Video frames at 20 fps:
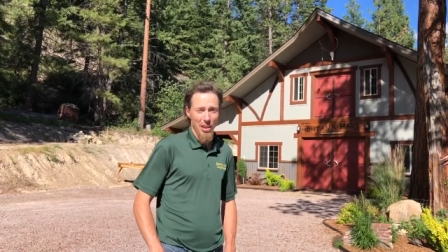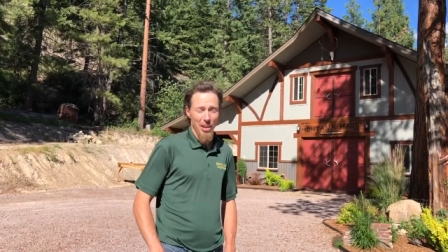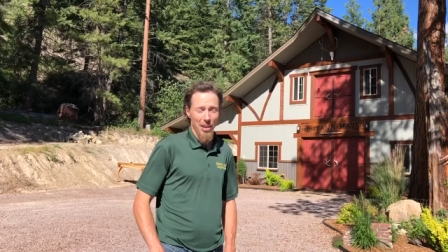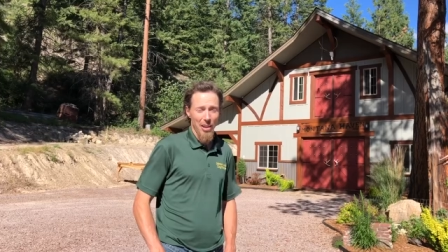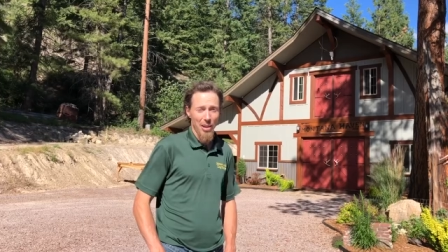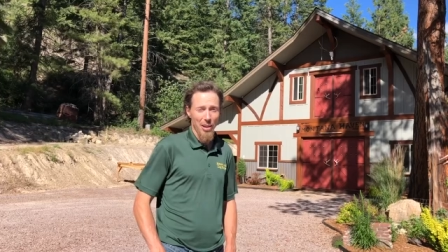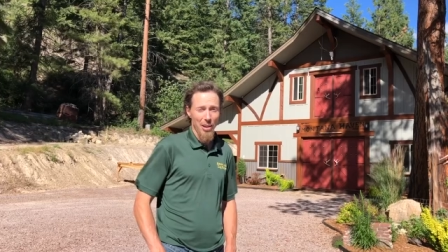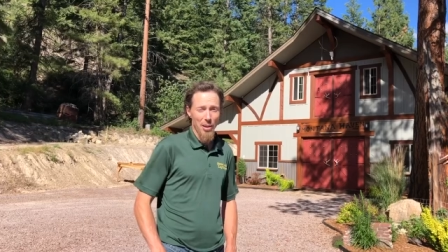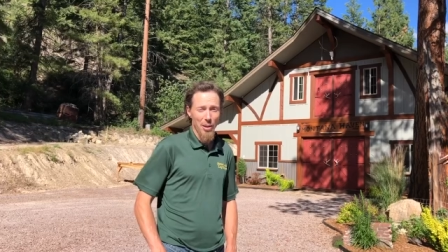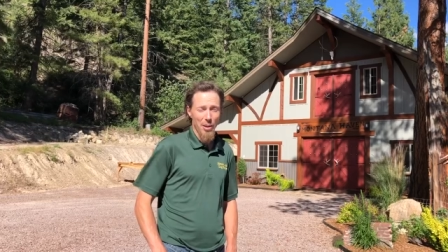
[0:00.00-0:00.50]

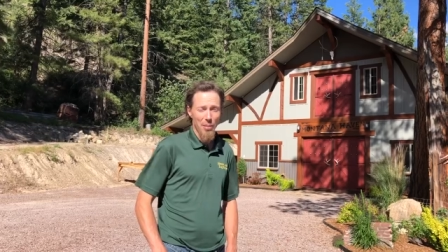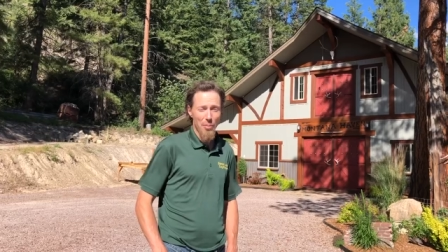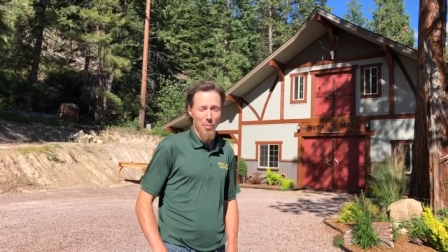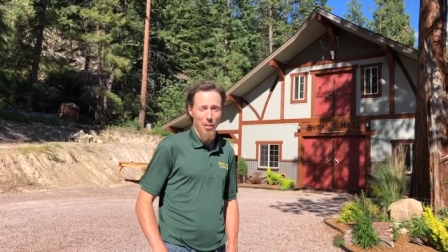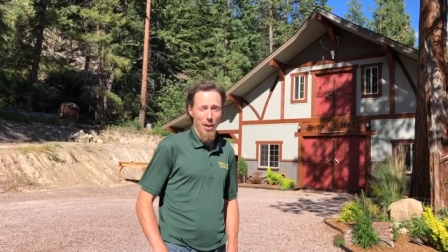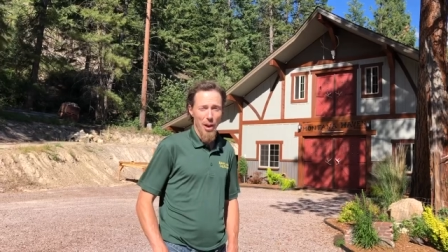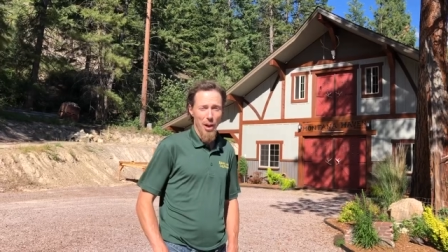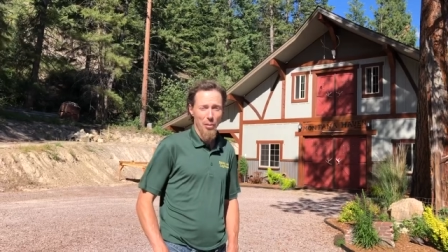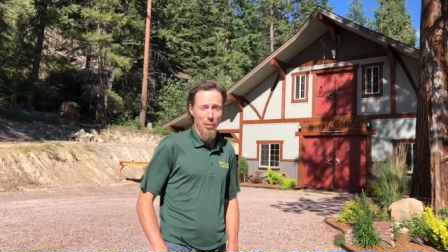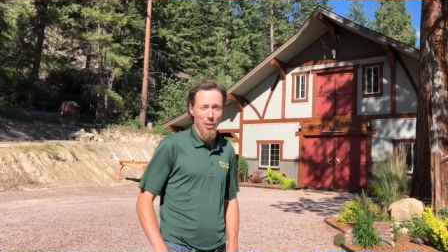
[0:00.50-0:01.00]
Um,
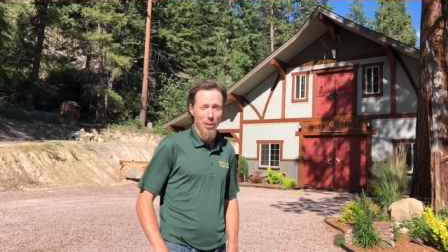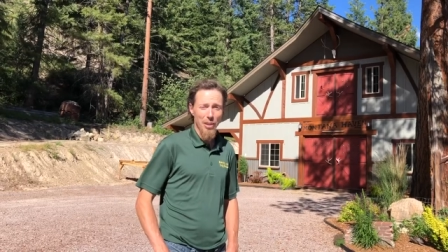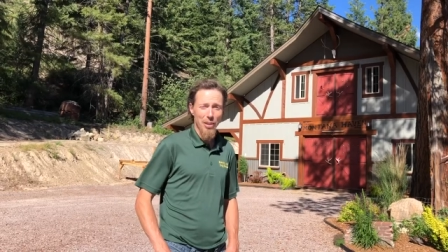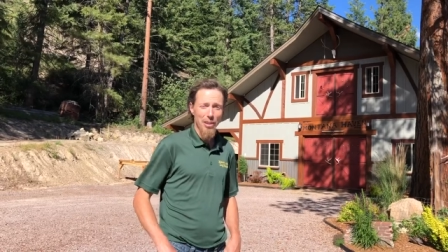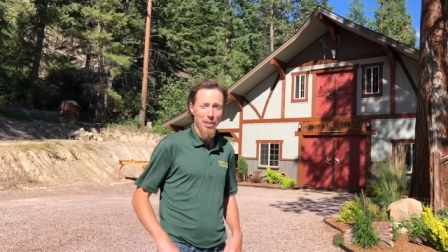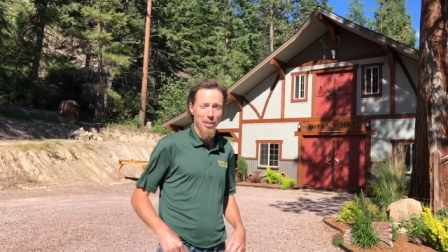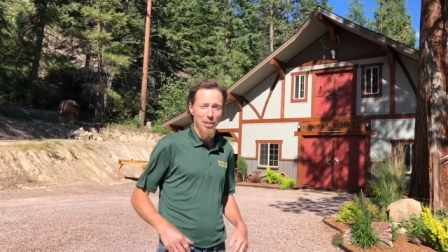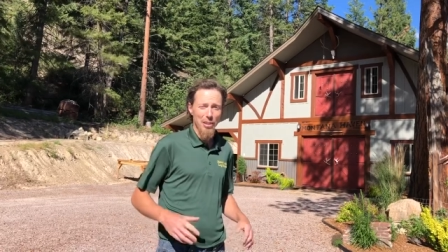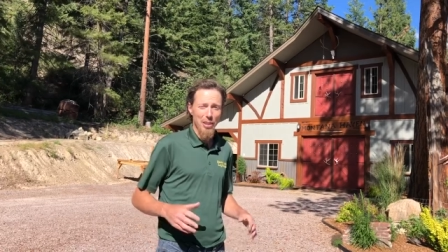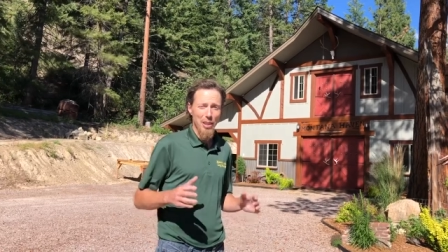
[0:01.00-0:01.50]
I want
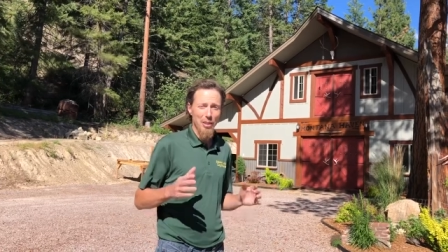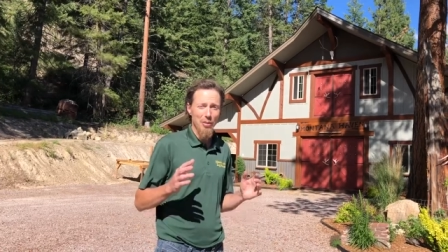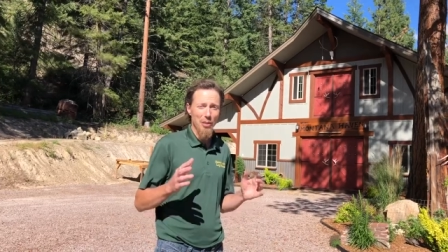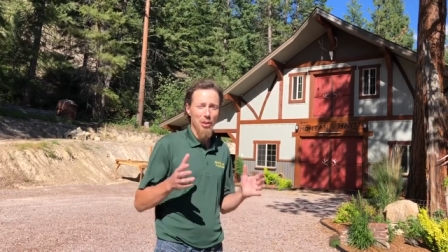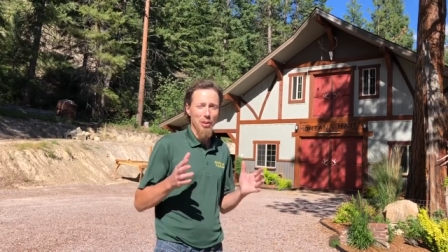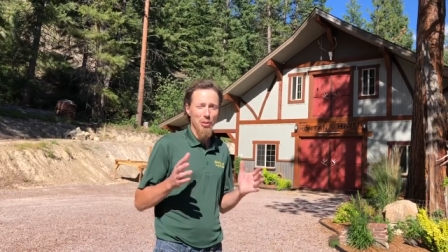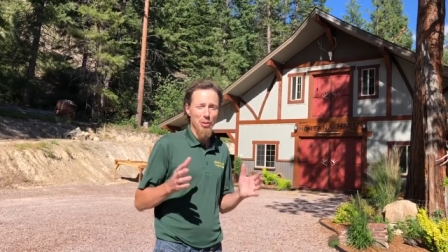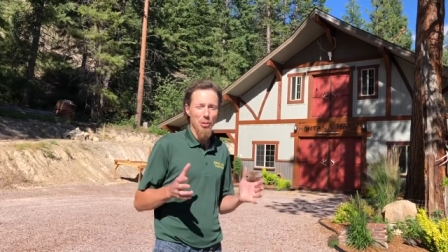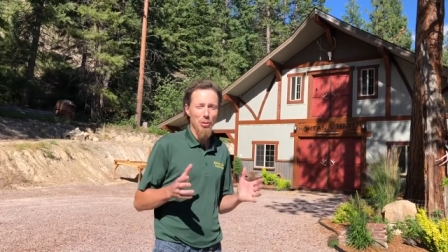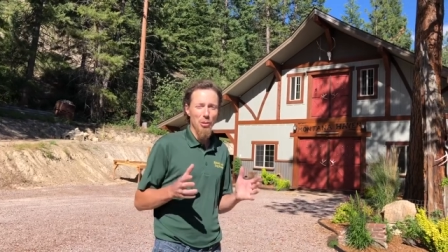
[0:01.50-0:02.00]
to give
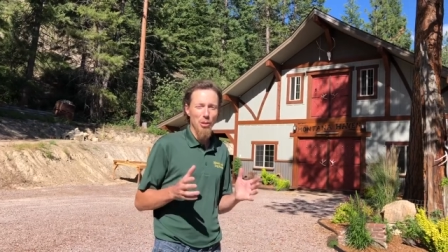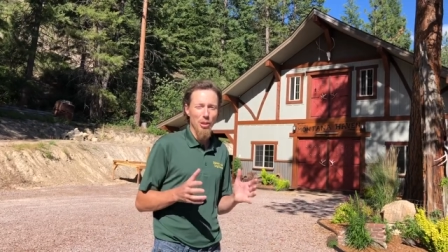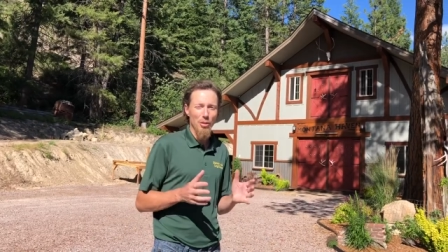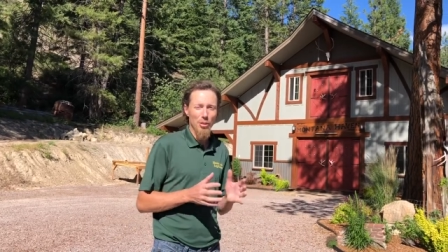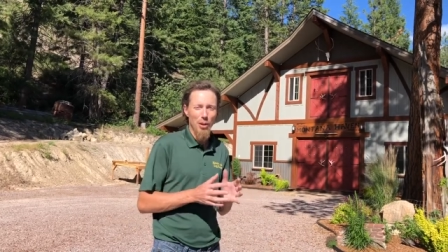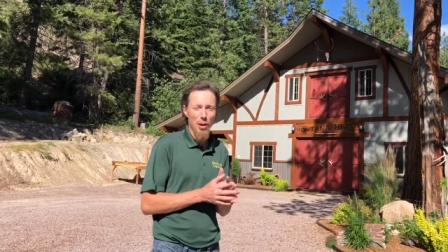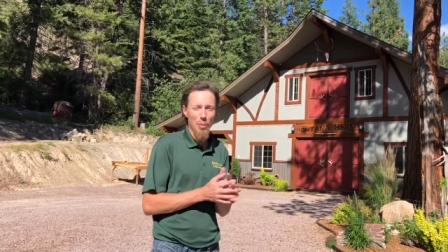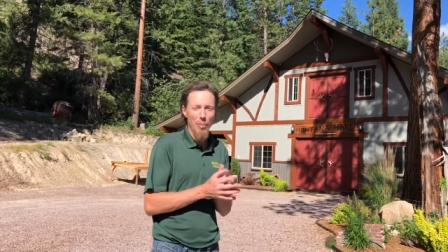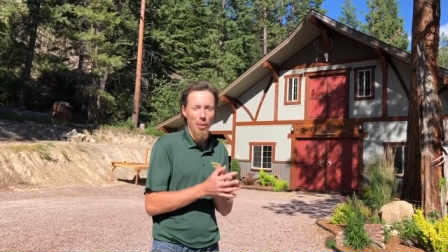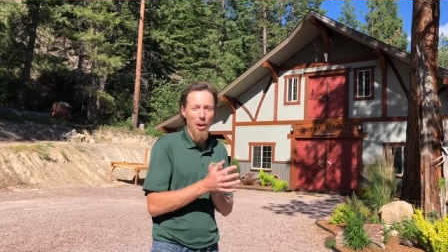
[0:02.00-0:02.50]
you a tour of
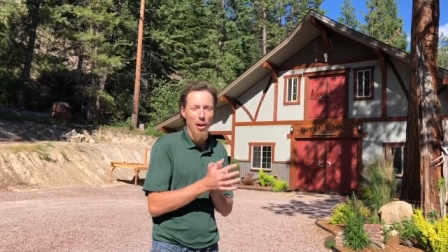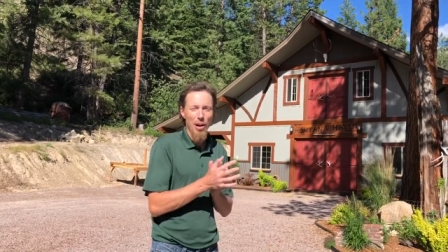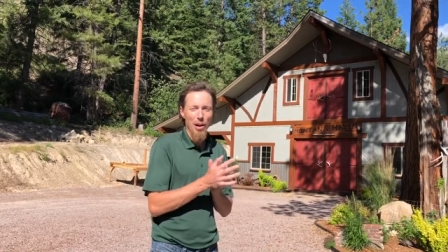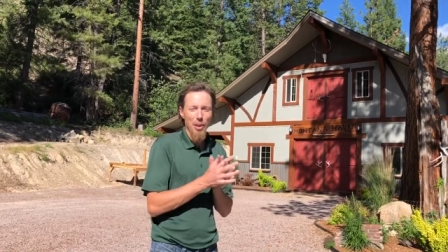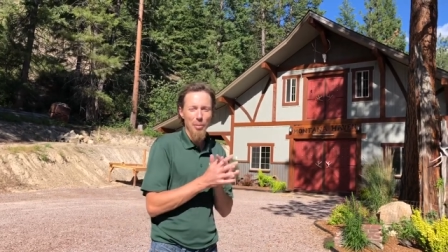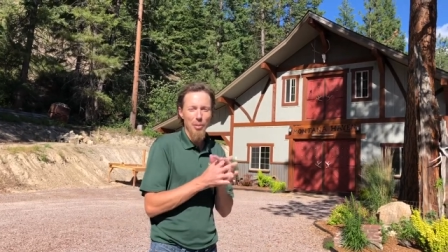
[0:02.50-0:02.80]
our barn.